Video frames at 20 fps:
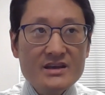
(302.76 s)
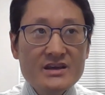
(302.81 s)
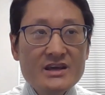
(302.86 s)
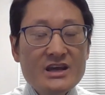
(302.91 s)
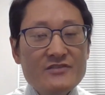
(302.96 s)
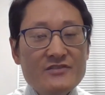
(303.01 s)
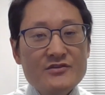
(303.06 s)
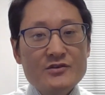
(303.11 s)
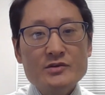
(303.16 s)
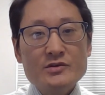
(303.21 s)

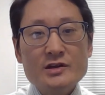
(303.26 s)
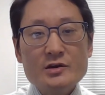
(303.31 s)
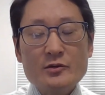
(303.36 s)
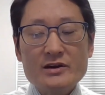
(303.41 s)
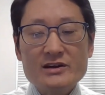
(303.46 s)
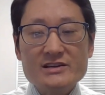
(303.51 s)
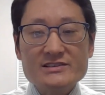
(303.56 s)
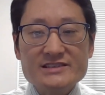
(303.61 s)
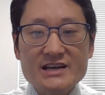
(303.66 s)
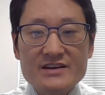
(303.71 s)
If you really
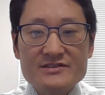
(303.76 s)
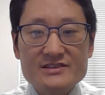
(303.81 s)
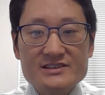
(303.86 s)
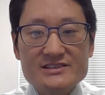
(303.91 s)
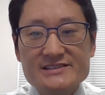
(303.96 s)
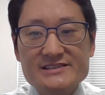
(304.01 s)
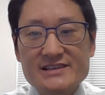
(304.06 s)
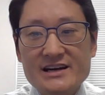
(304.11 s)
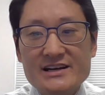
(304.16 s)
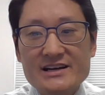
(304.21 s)
want to dive into
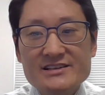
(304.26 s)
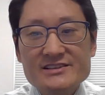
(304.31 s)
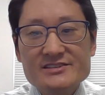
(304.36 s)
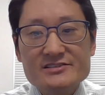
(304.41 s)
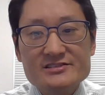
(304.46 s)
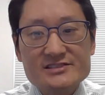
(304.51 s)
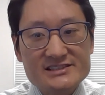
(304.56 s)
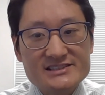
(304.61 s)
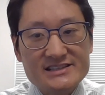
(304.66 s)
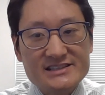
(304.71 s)
science,
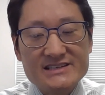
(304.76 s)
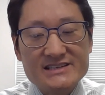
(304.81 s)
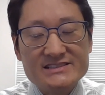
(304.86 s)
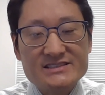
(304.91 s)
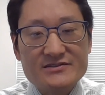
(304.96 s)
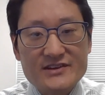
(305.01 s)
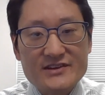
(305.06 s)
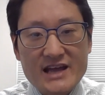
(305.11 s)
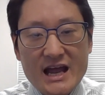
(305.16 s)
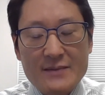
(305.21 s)
there's the
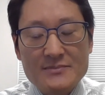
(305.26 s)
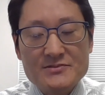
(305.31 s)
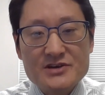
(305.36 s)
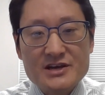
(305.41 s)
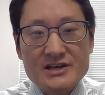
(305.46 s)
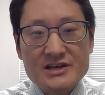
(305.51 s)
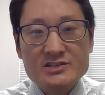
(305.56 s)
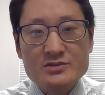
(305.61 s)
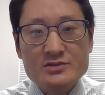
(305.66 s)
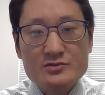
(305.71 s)
scientific
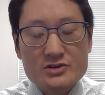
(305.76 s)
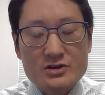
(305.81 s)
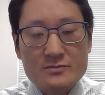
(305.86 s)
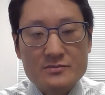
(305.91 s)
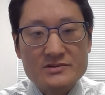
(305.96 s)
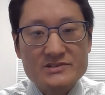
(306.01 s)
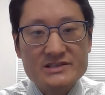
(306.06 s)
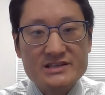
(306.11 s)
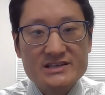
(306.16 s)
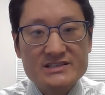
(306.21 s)
abstracts, which are
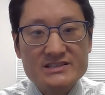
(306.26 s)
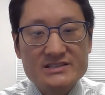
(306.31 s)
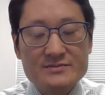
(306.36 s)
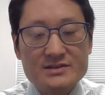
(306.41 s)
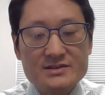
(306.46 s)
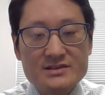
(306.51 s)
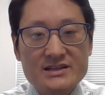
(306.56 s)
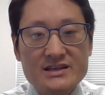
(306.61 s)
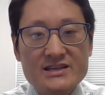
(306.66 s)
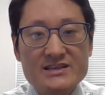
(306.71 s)
presenting some
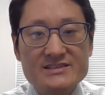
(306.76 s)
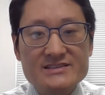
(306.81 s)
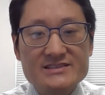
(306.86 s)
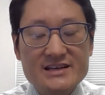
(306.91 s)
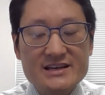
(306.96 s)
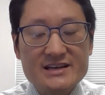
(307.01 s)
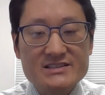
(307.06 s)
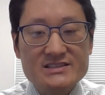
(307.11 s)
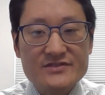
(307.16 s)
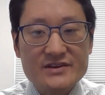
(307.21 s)
of the latest
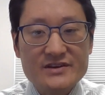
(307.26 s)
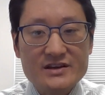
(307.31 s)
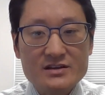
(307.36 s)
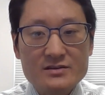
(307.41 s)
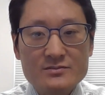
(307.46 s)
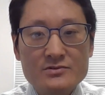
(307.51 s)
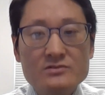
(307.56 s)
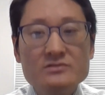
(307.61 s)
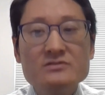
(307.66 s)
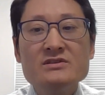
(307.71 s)
science
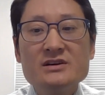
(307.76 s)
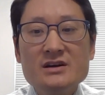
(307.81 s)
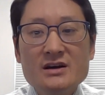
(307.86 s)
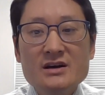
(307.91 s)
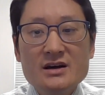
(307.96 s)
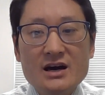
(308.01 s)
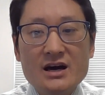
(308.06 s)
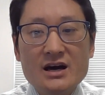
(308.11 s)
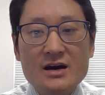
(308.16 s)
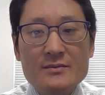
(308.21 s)
available.
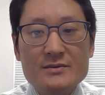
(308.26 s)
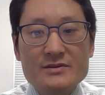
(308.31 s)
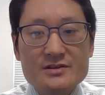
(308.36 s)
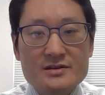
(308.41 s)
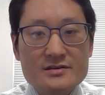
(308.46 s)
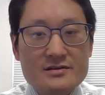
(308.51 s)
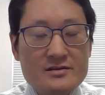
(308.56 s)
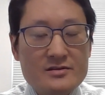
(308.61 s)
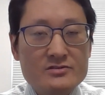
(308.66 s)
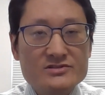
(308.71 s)
Um,
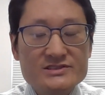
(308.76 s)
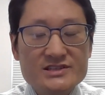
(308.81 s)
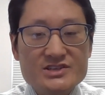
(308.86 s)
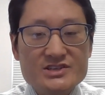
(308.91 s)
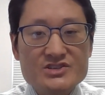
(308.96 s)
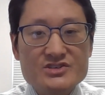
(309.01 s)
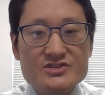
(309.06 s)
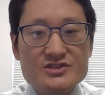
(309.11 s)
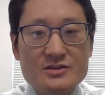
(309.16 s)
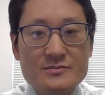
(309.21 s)
and those
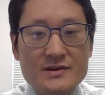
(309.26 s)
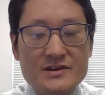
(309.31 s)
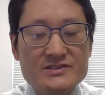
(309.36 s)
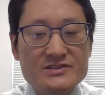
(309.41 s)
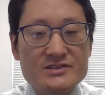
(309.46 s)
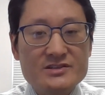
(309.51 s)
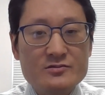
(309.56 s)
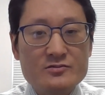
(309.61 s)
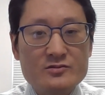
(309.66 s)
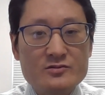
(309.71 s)
sessions are
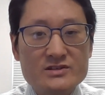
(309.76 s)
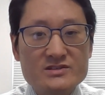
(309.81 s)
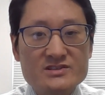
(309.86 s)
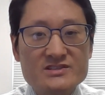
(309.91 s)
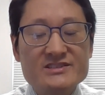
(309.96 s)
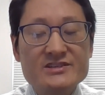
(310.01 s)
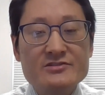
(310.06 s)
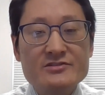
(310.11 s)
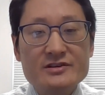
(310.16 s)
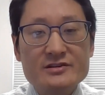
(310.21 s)
basically run
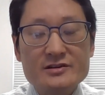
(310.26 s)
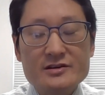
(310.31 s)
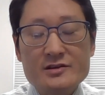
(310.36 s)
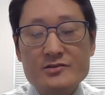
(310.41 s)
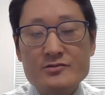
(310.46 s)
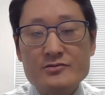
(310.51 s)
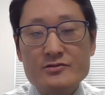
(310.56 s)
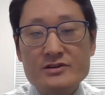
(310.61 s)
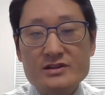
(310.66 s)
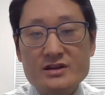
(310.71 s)
serially
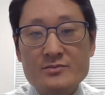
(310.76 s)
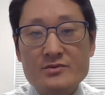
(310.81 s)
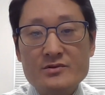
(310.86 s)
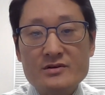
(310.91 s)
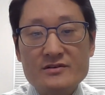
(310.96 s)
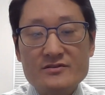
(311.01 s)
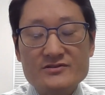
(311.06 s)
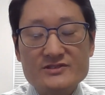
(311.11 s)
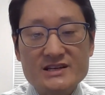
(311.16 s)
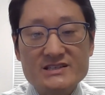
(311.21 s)
through a number
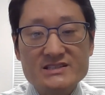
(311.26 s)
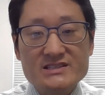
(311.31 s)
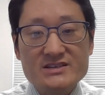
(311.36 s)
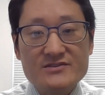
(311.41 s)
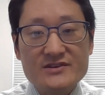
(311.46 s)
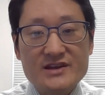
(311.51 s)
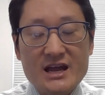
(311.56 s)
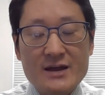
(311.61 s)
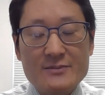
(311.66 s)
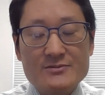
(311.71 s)
of
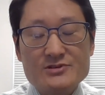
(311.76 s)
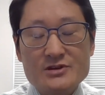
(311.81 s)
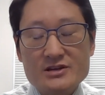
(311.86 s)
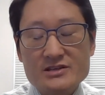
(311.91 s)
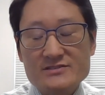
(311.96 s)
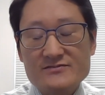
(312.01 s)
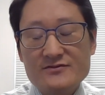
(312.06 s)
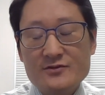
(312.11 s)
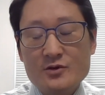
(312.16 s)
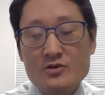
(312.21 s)
scientific
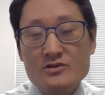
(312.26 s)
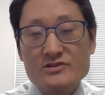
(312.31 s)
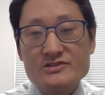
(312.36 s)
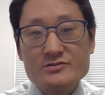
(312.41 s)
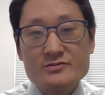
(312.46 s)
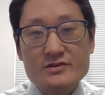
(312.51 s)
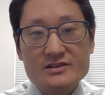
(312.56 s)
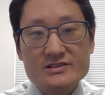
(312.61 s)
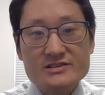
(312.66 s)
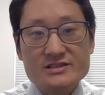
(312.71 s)
abstracts focused
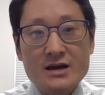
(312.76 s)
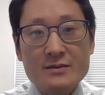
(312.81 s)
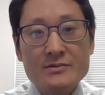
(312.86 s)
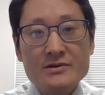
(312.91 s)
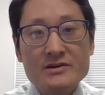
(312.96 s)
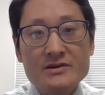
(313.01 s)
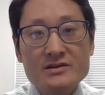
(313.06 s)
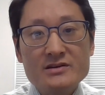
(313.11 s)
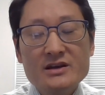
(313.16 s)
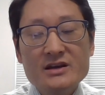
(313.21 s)
around a
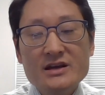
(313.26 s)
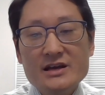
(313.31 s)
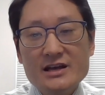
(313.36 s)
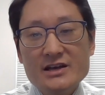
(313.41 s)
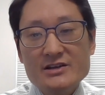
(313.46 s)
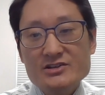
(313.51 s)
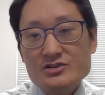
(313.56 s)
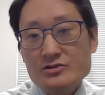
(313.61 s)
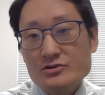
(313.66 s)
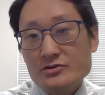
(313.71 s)
topic.
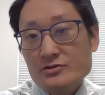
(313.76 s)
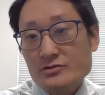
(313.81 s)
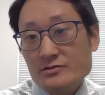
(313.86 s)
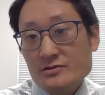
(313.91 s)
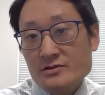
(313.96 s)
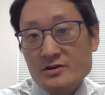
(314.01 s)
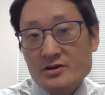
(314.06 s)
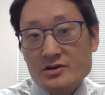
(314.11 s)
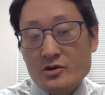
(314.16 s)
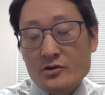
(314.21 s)
And so
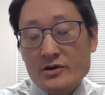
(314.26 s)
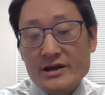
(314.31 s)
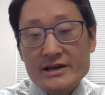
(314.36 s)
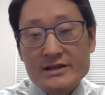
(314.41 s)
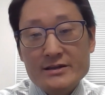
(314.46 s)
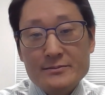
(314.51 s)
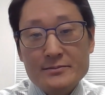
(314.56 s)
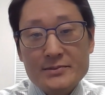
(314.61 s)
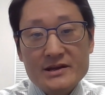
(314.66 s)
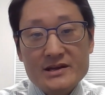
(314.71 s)
go
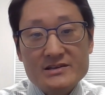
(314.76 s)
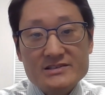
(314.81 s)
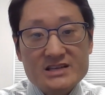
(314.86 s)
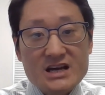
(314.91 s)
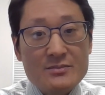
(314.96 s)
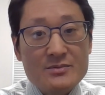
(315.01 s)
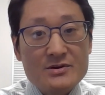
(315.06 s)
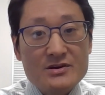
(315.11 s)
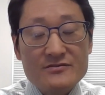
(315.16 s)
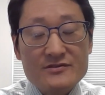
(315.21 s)
ahead and pick a
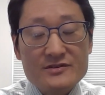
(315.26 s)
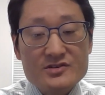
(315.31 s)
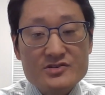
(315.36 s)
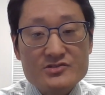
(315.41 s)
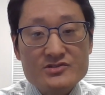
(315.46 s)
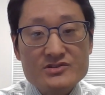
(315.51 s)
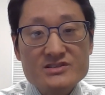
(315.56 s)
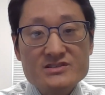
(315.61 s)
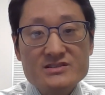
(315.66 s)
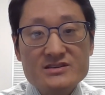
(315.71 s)
topic of
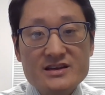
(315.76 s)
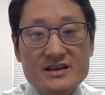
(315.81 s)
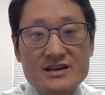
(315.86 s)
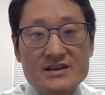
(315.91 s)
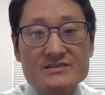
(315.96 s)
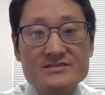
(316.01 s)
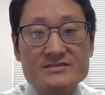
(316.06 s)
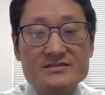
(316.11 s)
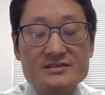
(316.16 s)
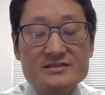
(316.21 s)
interest
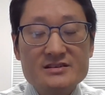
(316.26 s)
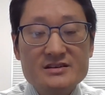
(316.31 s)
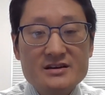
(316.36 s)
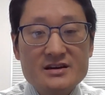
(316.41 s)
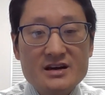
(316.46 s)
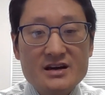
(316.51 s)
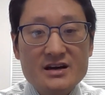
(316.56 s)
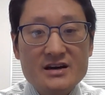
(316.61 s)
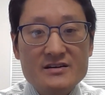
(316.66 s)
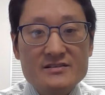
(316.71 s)
and
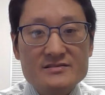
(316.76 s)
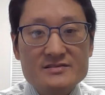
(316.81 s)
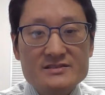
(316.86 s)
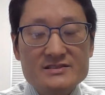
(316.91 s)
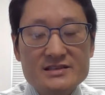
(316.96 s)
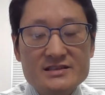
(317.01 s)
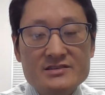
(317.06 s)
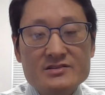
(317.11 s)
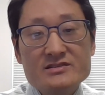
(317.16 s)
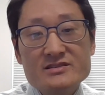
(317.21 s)
uh,
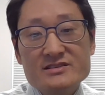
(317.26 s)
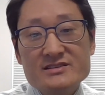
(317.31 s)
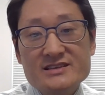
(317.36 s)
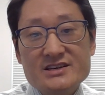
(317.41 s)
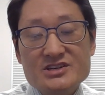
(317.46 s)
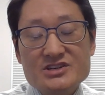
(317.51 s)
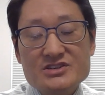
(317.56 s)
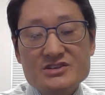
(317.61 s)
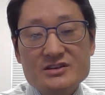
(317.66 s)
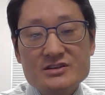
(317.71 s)
sit in the
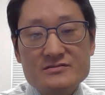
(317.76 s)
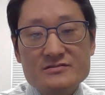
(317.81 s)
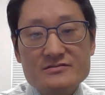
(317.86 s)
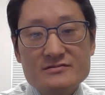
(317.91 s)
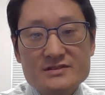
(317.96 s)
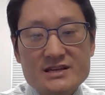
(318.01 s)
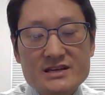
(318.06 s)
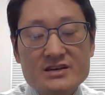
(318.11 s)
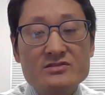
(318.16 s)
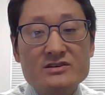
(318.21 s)
session
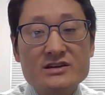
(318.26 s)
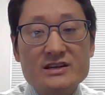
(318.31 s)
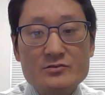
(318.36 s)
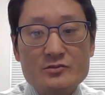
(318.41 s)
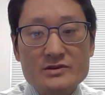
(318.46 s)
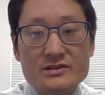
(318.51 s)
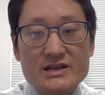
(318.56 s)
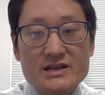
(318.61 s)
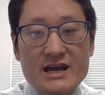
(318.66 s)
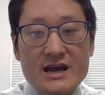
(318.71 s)
and take a look at
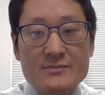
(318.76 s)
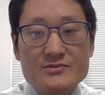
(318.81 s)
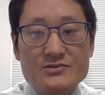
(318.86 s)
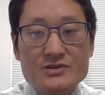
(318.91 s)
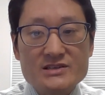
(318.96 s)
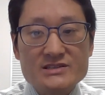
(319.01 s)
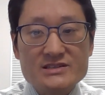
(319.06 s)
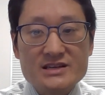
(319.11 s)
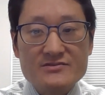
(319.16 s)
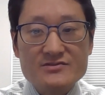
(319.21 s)
what the
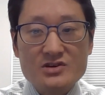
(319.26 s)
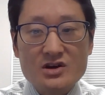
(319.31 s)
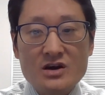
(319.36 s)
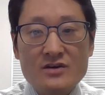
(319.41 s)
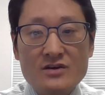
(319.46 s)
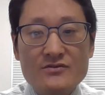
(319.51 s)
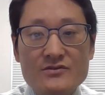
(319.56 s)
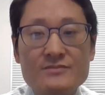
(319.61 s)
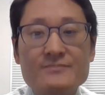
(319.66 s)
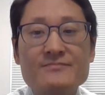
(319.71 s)
abstracts have to
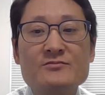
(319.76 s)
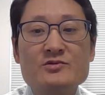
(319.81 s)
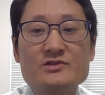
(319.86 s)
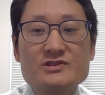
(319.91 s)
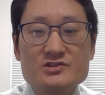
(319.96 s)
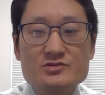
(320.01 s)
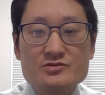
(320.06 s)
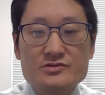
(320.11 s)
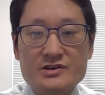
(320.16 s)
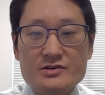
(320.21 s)
offer, which
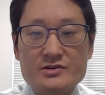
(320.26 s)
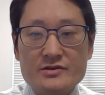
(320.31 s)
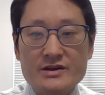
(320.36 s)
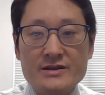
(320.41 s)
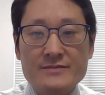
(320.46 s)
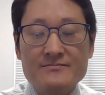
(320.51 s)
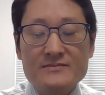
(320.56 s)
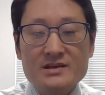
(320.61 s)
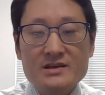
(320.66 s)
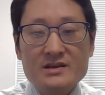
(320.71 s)
is really
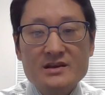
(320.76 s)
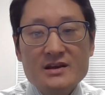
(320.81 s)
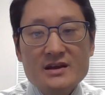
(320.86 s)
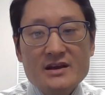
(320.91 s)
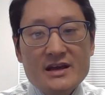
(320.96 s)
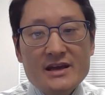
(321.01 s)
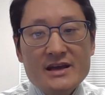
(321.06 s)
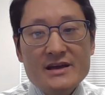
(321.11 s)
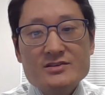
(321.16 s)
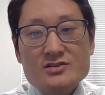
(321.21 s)
great.
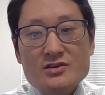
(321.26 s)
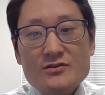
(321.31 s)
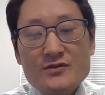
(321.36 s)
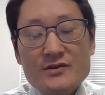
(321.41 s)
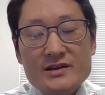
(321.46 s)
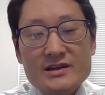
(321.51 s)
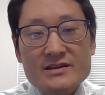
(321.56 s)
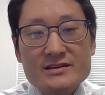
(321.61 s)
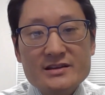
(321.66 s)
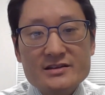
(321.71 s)
And don't
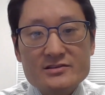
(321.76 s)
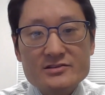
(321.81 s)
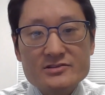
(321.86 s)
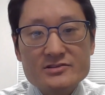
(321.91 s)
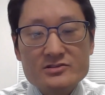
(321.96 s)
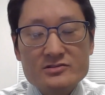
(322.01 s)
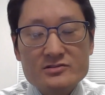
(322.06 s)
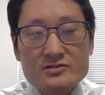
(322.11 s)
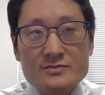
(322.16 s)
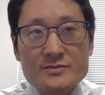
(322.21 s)
forget that there's
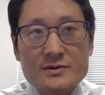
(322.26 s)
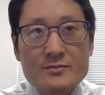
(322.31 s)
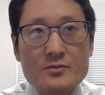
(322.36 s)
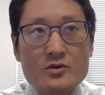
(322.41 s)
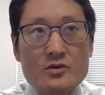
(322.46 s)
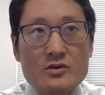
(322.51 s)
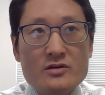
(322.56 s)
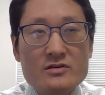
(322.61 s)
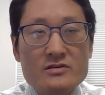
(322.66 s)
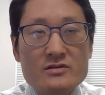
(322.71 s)
a little bit
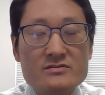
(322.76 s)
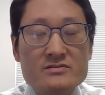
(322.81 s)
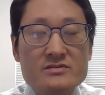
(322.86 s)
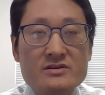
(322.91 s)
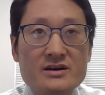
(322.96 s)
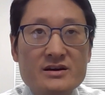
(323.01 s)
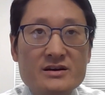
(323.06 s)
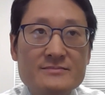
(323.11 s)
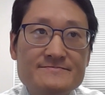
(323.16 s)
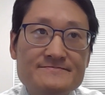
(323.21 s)
more.
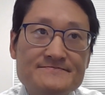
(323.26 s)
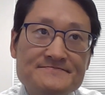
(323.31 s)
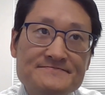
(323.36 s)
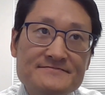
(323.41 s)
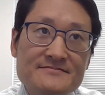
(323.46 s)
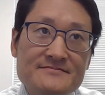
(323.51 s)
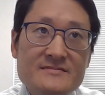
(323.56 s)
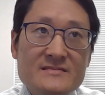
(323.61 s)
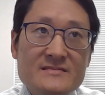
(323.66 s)
Um,